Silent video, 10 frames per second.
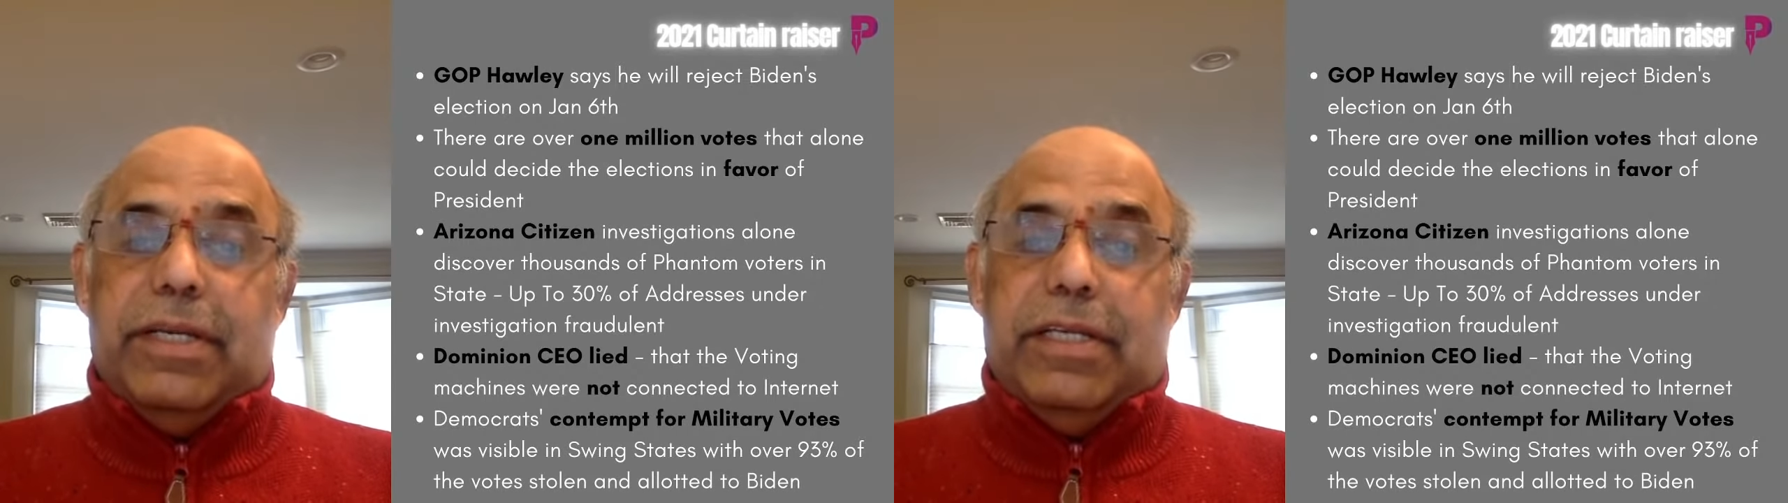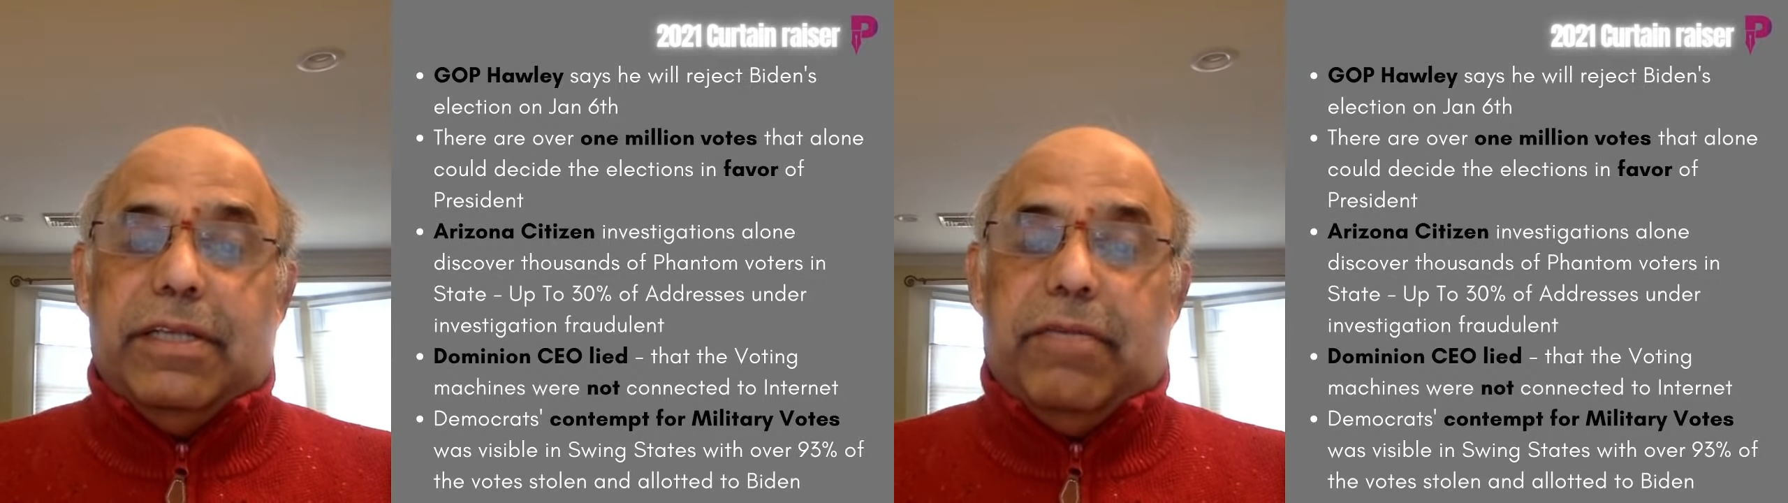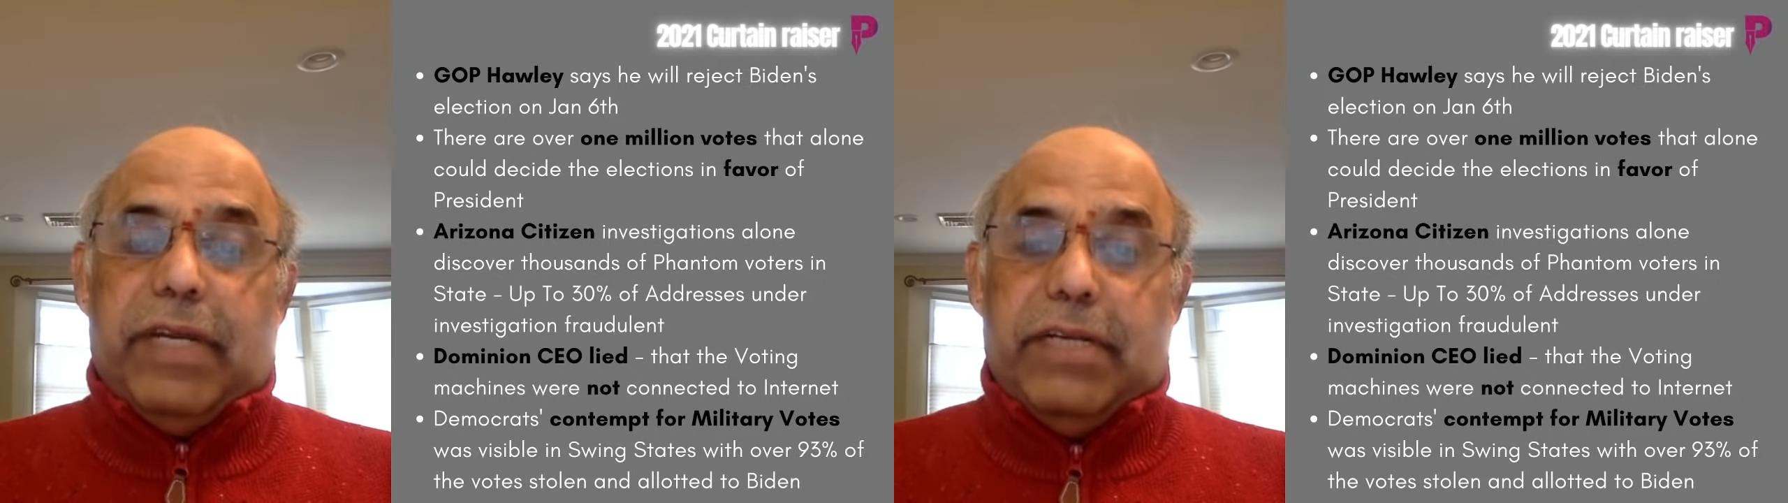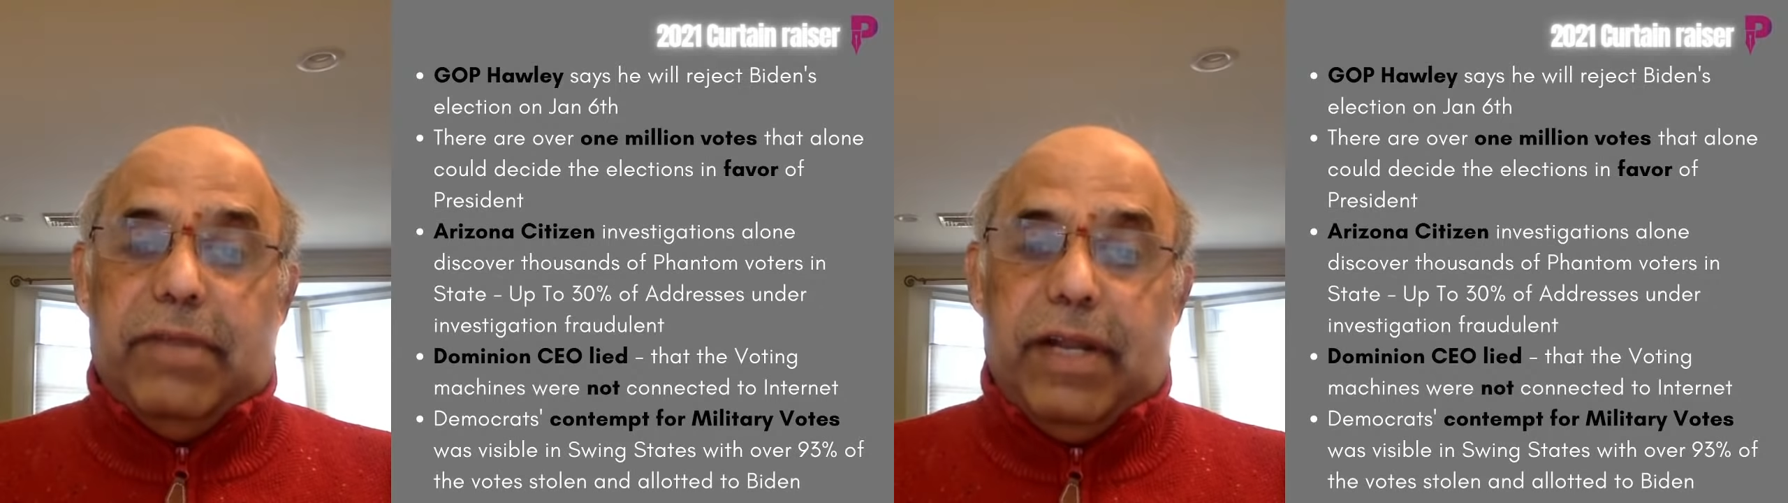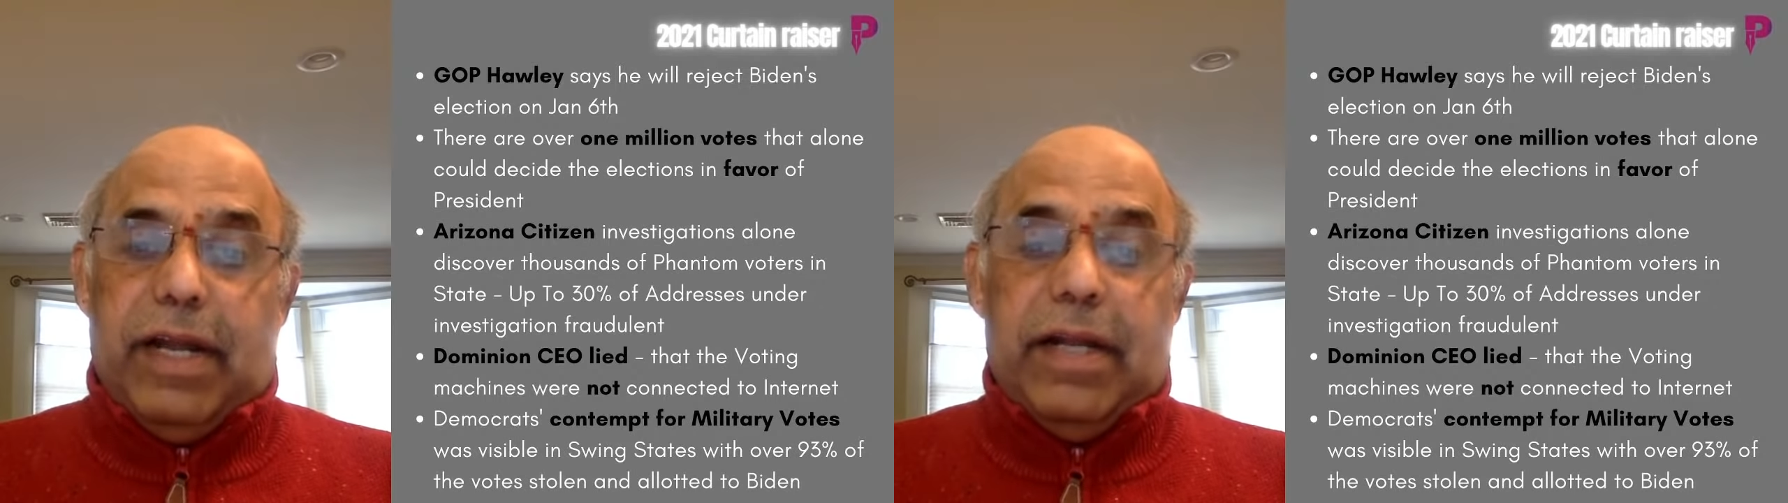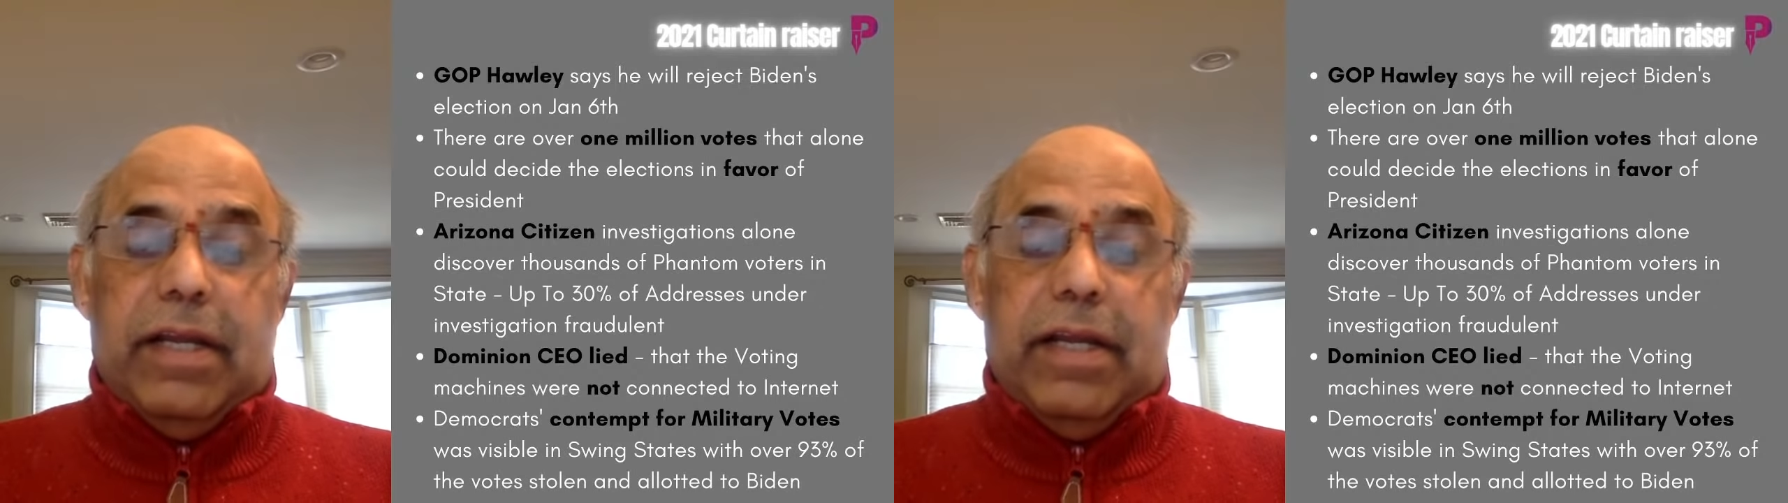is effectively lied.